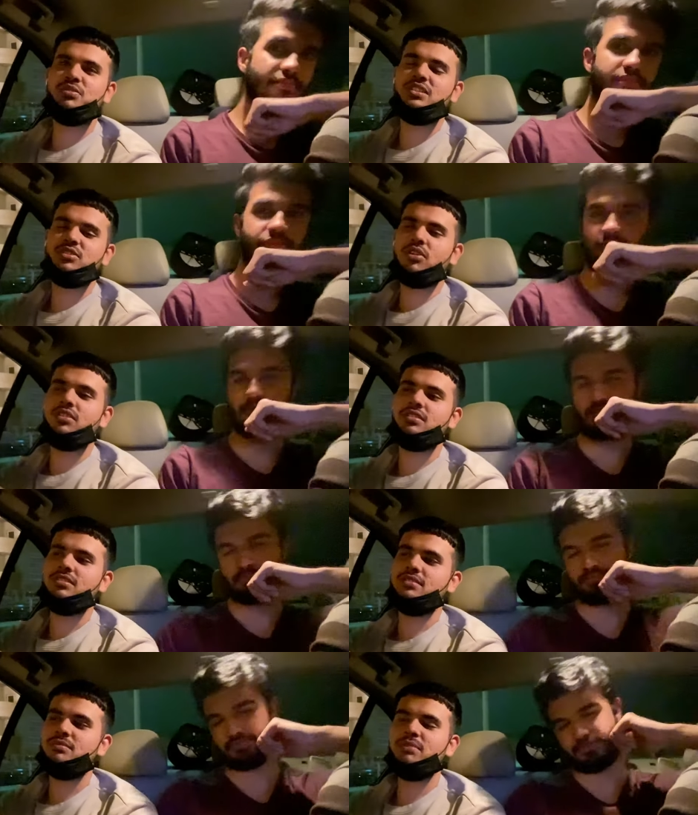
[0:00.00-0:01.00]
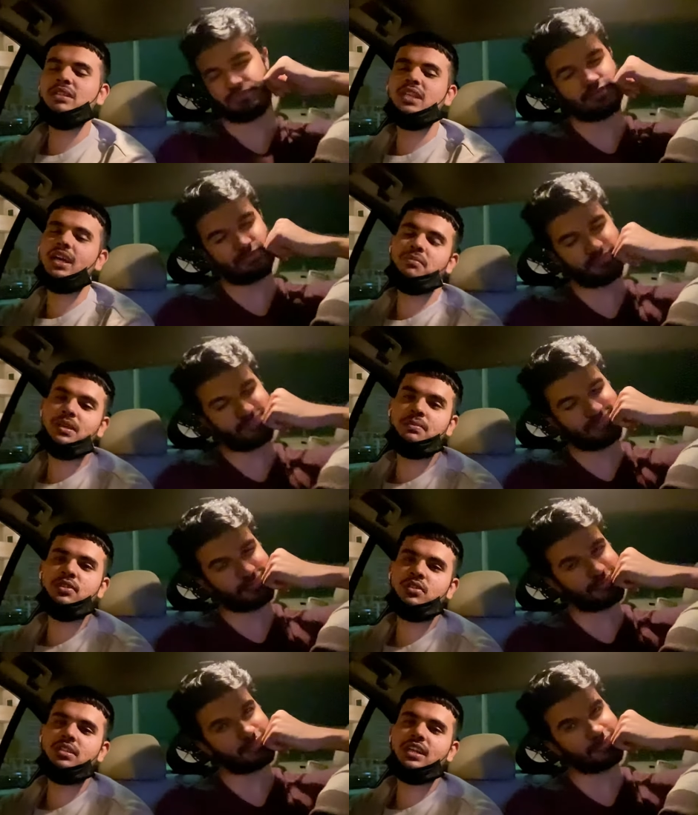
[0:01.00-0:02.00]
Speaker 1: one song. But yeah,
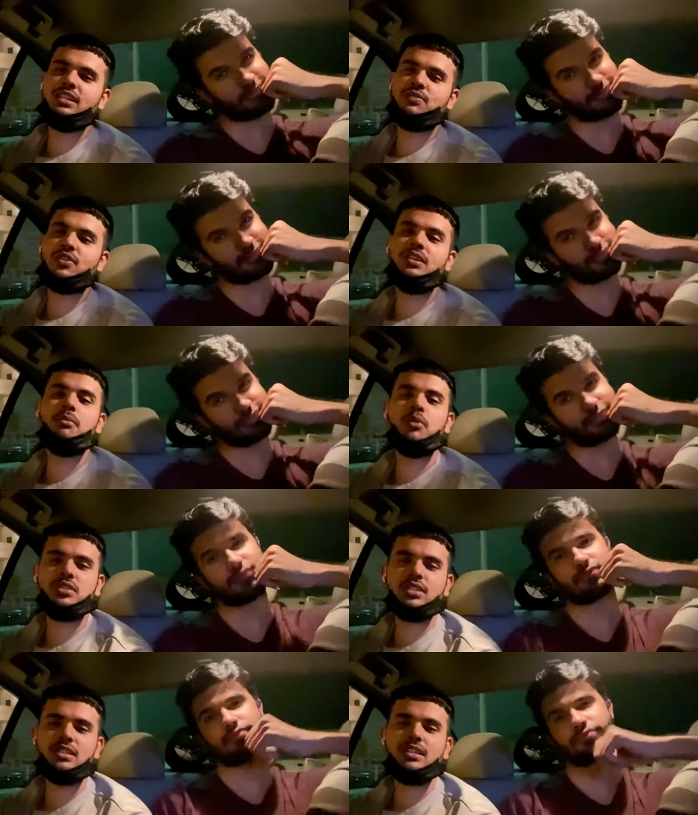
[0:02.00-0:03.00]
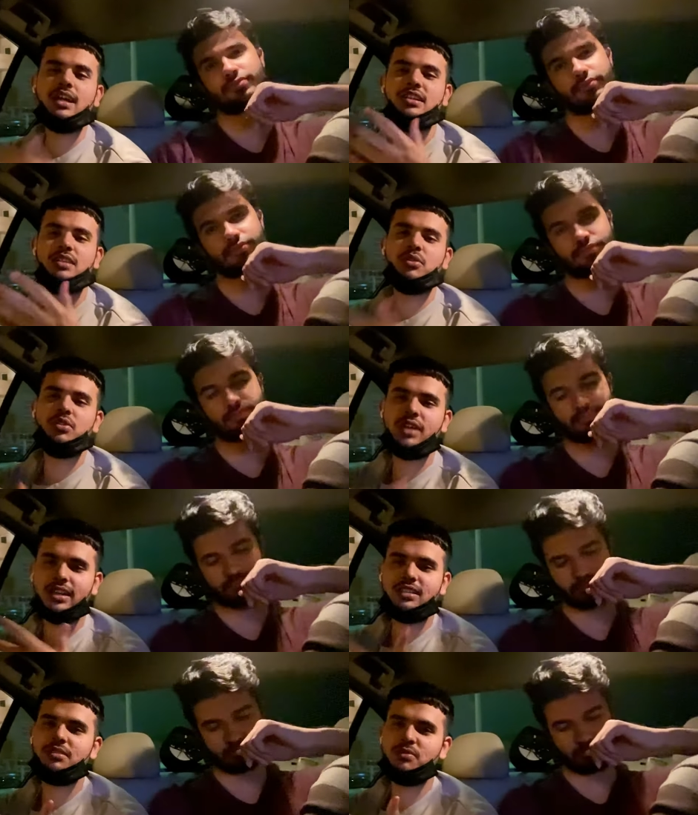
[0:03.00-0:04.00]
maybe that is for the emotion that they want to
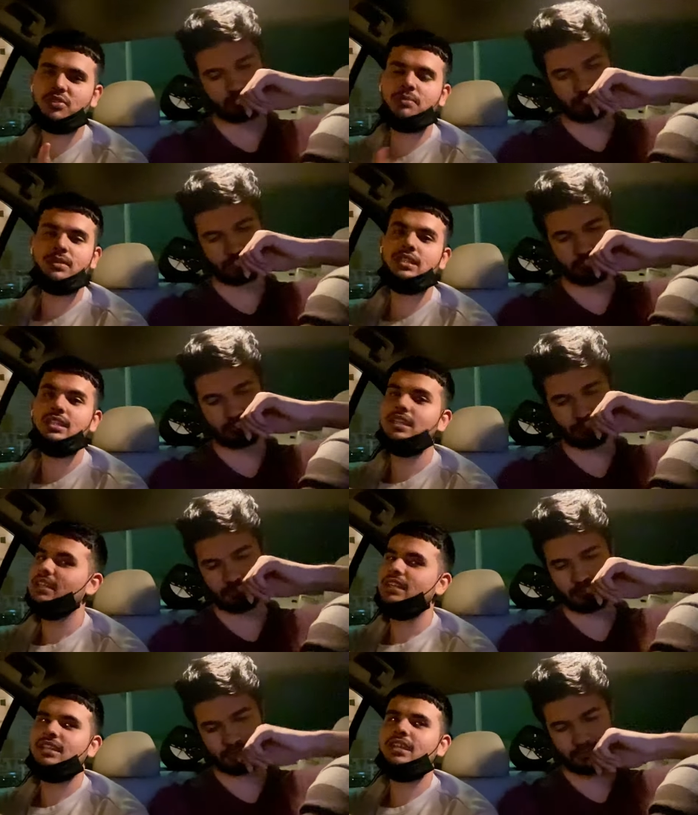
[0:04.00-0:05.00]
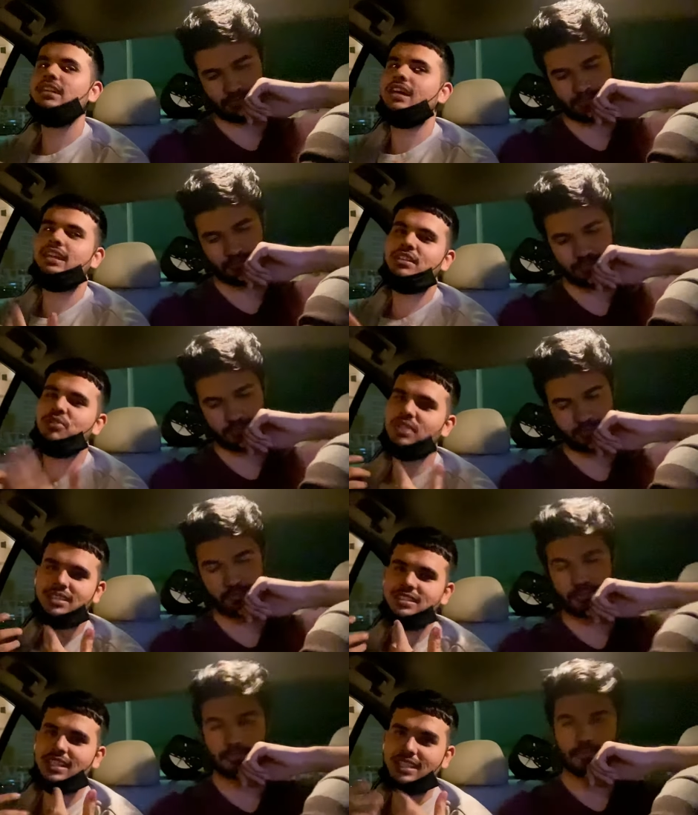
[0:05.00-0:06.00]
add in the movie. But like, I don't
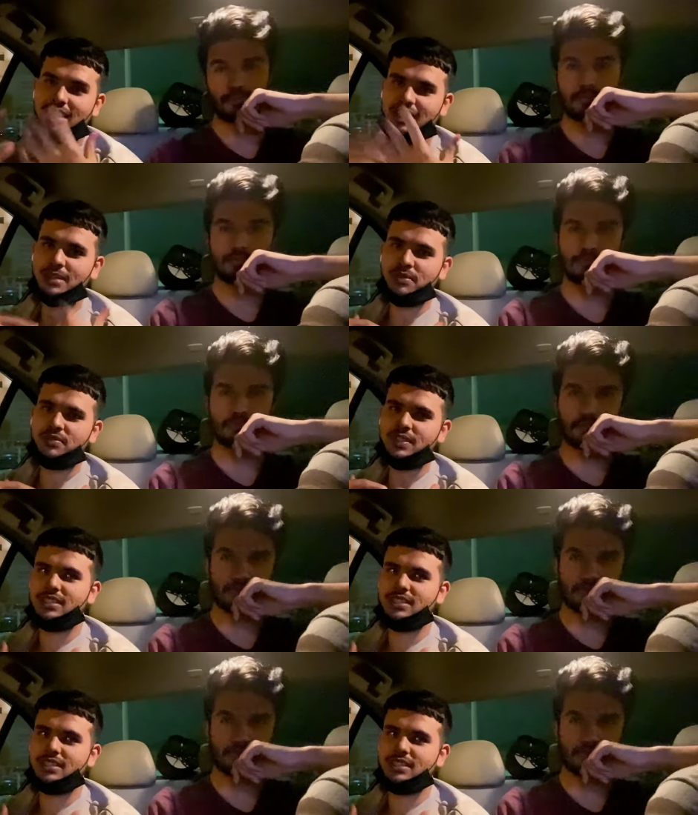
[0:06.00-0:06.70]
understand that type of thing.